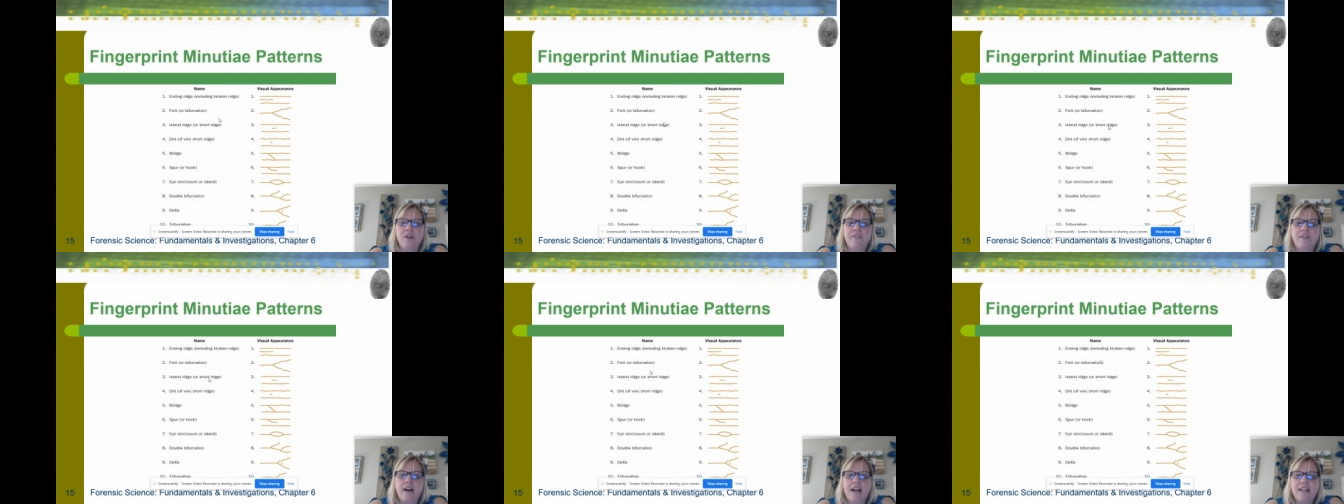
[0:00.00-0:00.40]

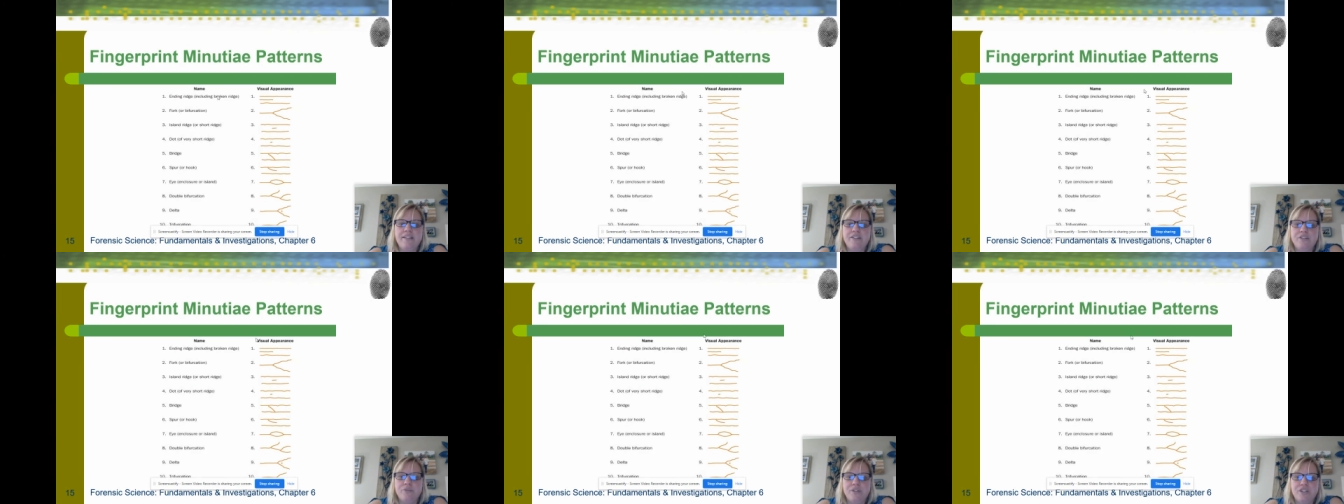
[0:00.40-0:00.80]

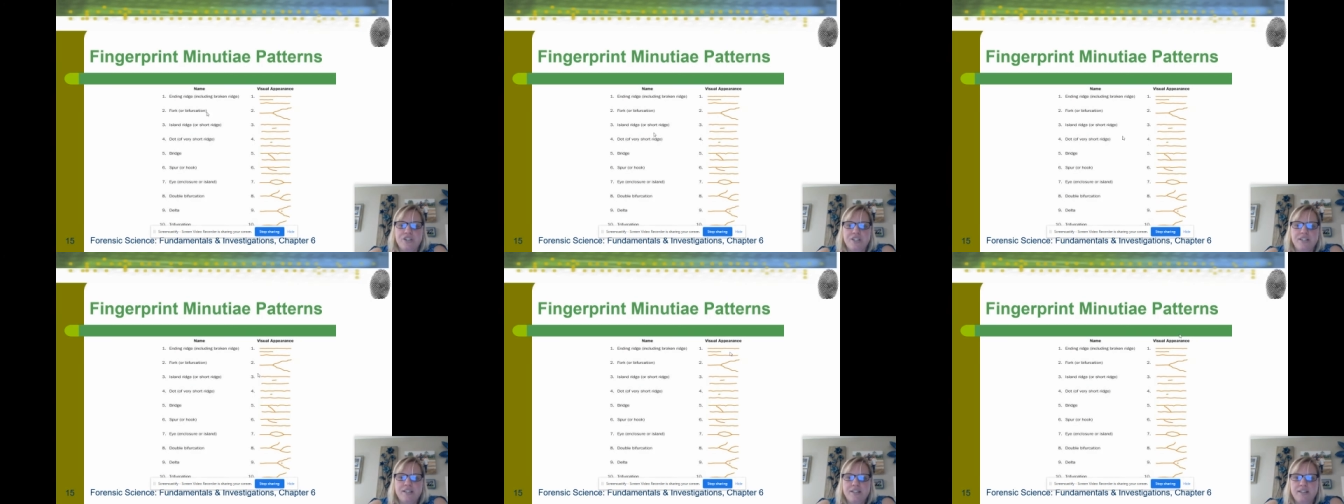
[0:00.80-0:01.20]
island
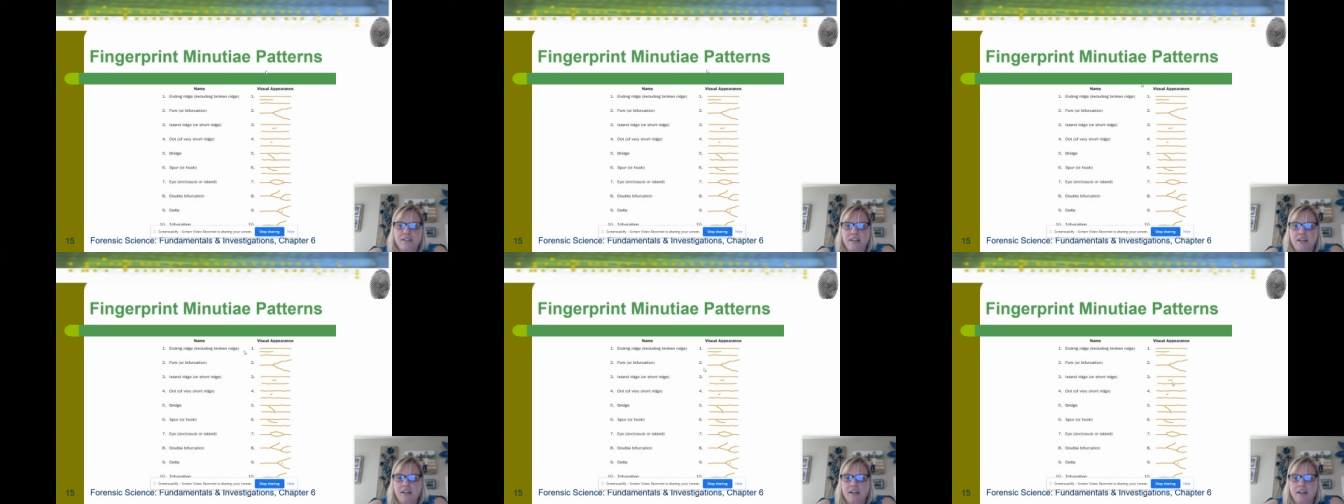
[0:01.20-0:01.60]
ridges,
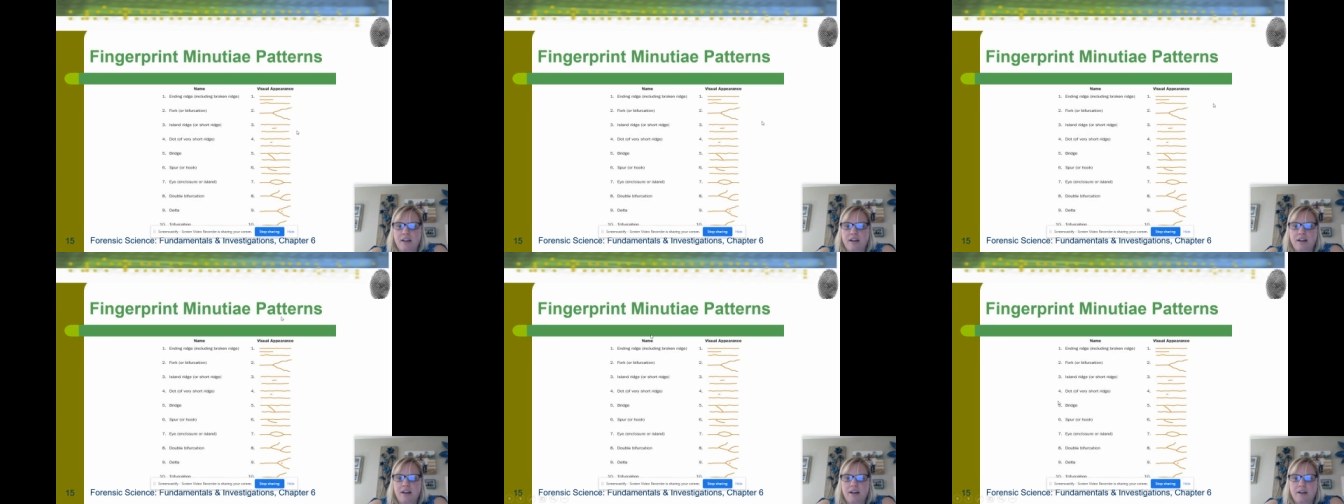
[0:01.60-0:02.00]

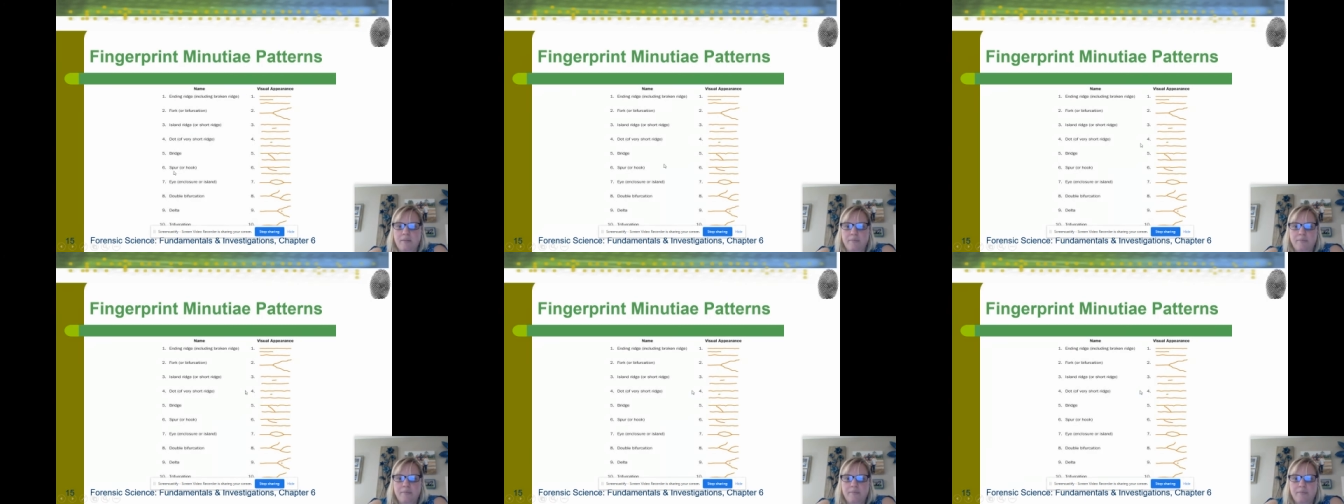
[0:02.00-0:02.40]

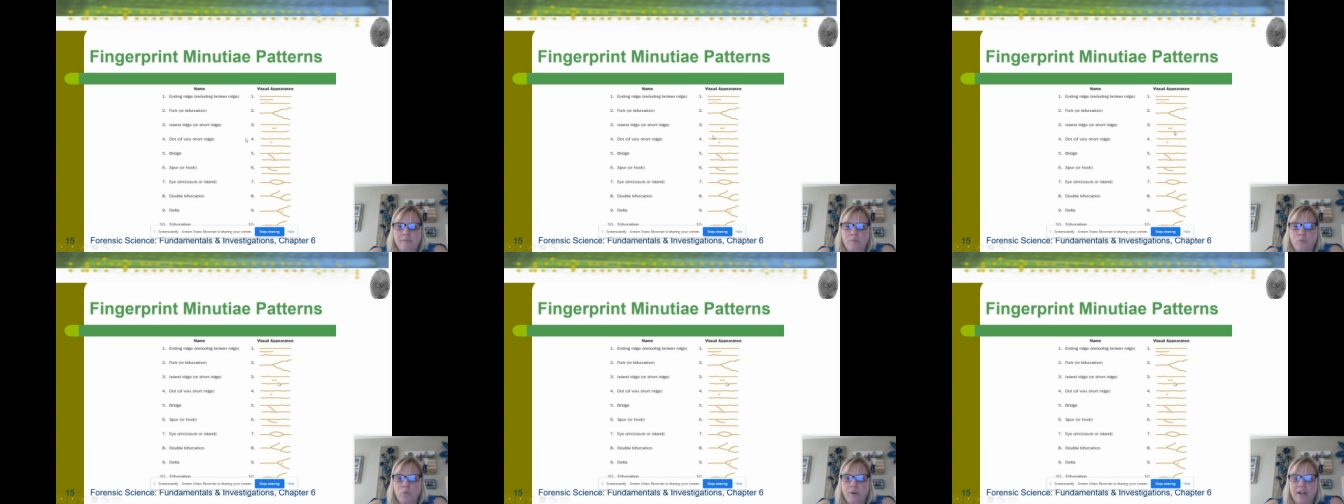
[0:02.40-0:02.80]

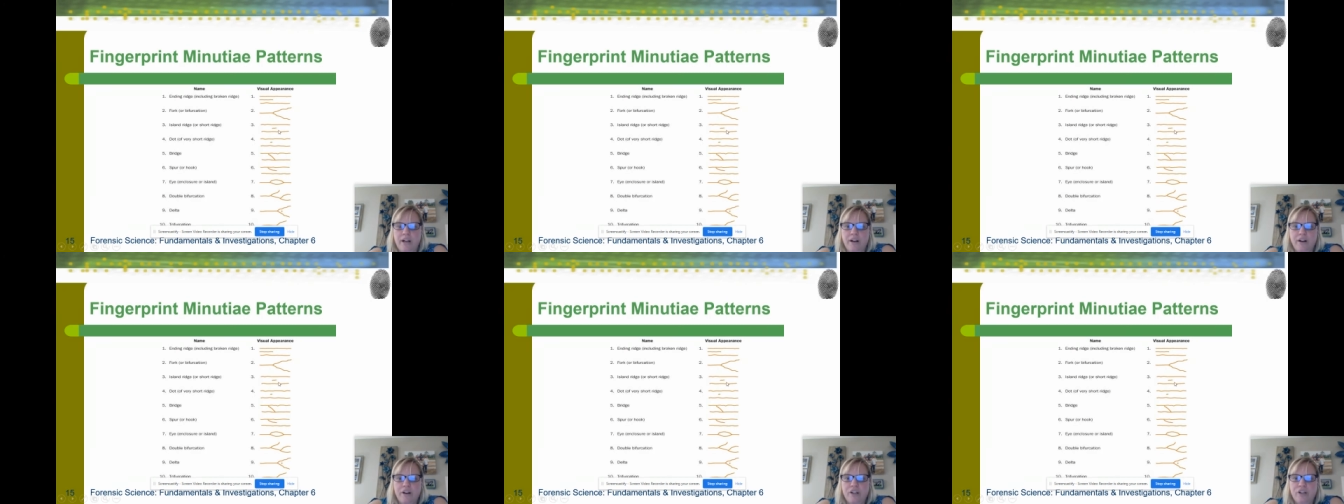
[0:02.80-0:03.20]

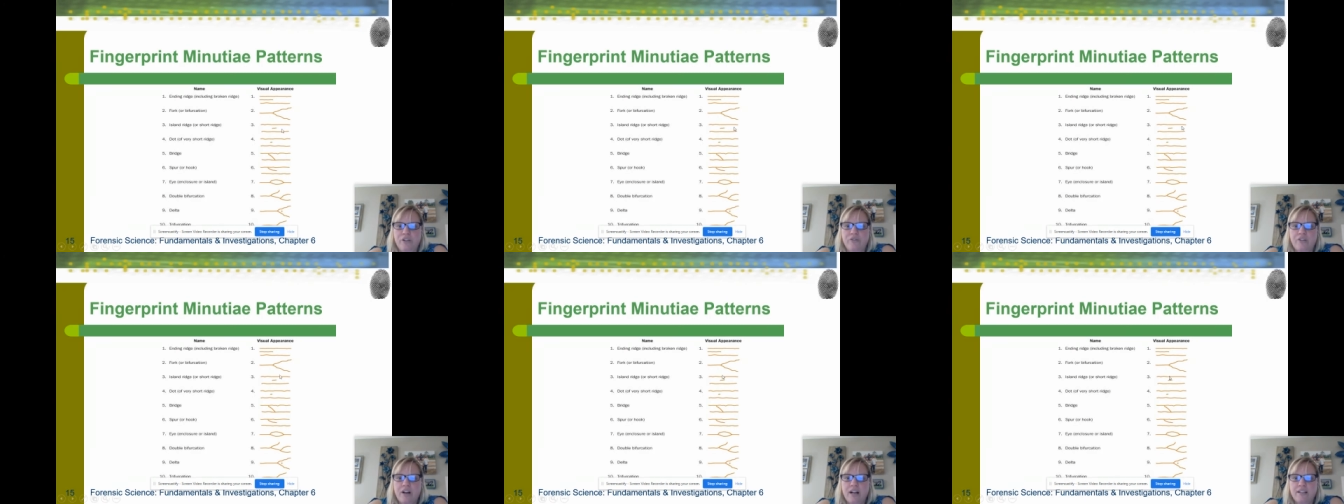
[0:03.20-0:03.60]
where
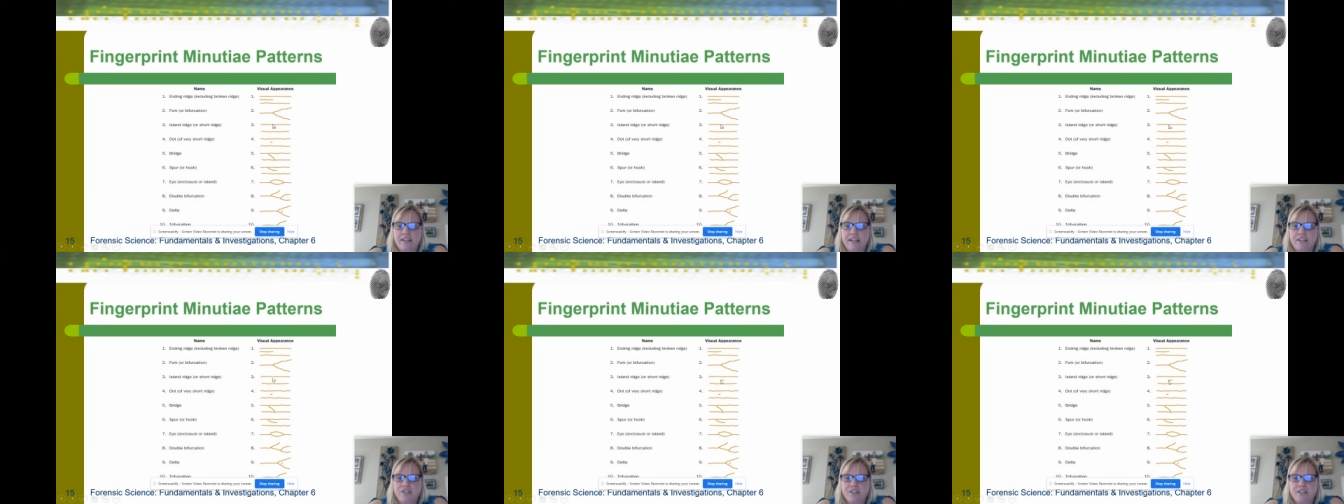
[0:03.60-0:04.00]
you've got
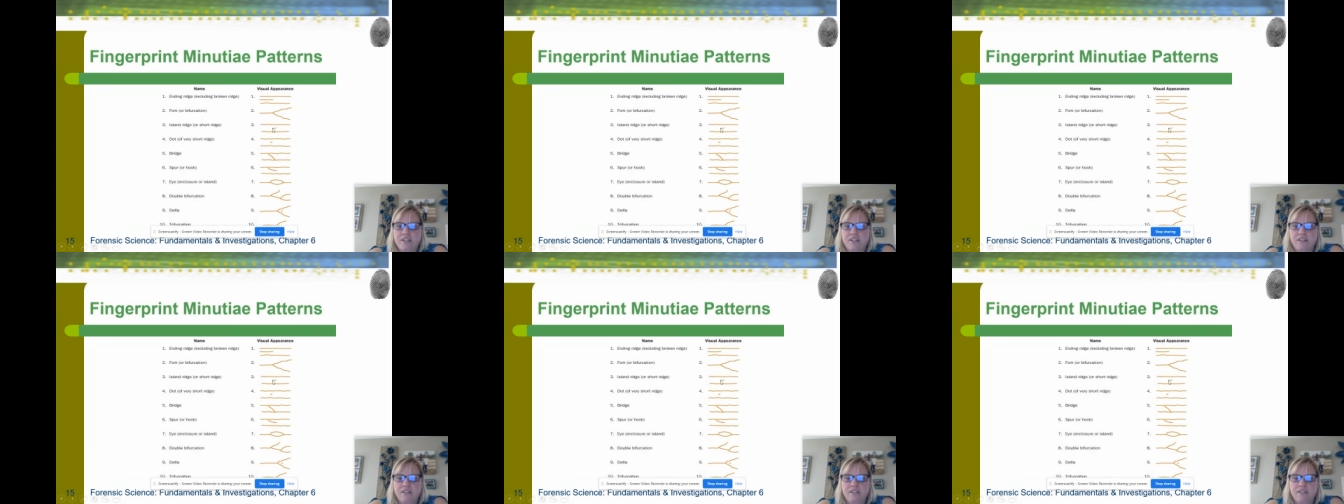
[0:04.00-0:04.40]
like just a
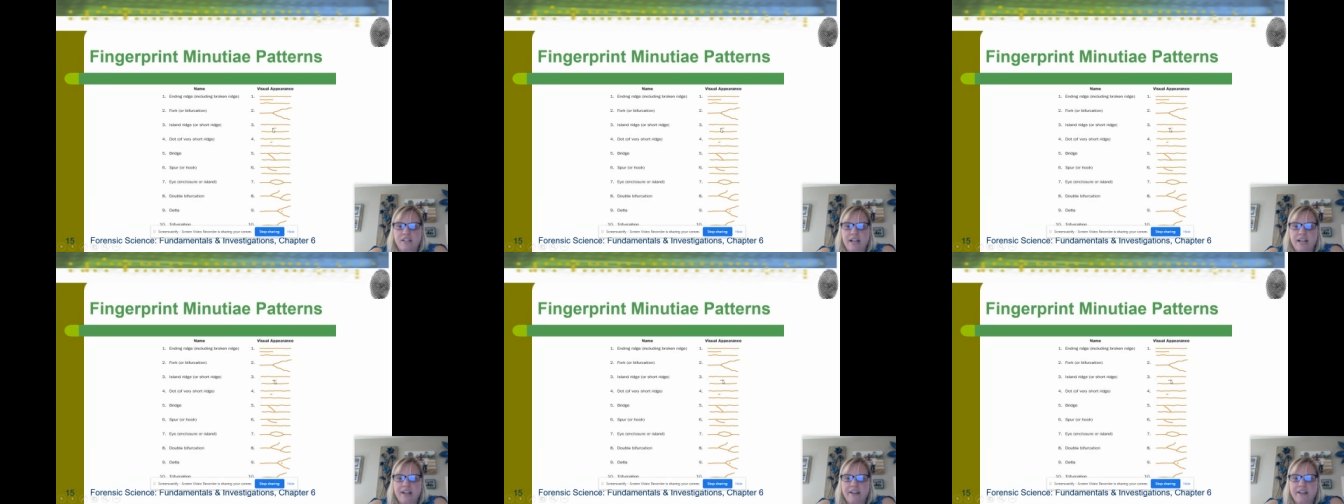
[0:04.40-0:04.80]
little
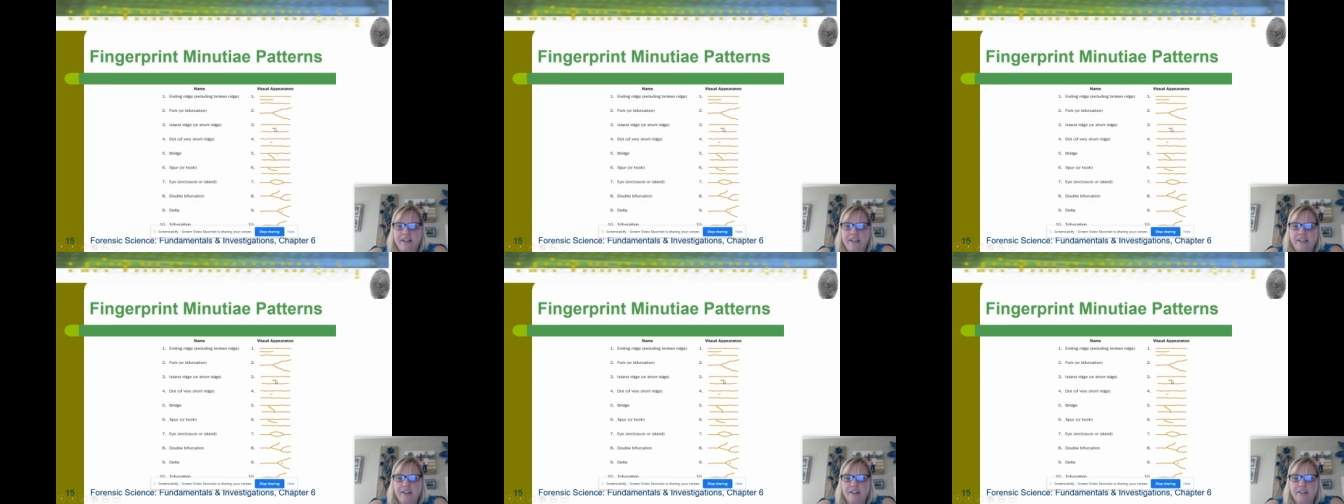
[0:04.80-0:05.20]
line in
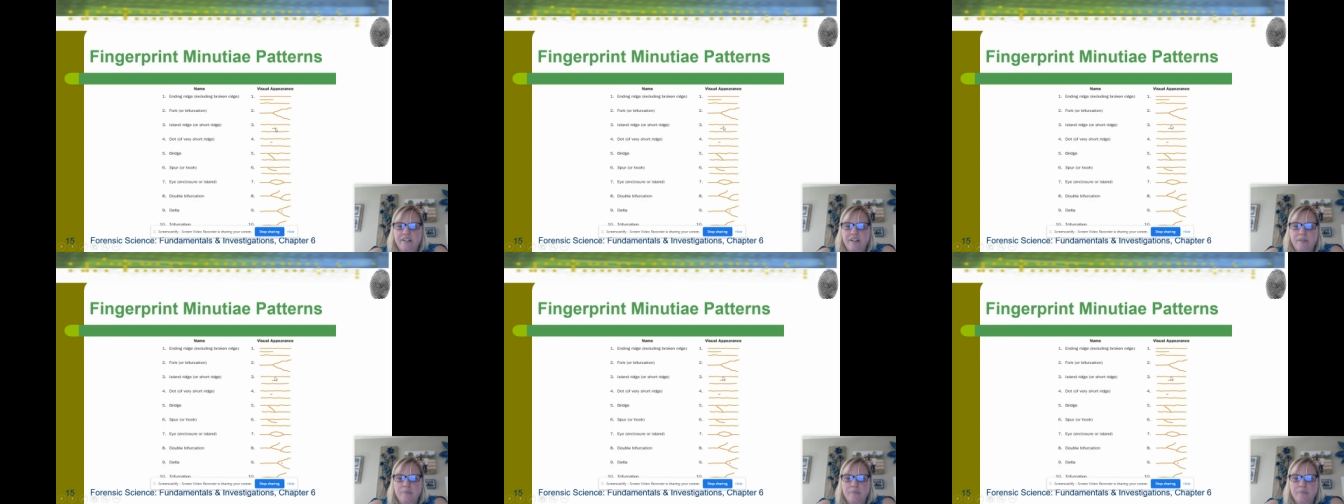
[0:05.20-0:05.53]
here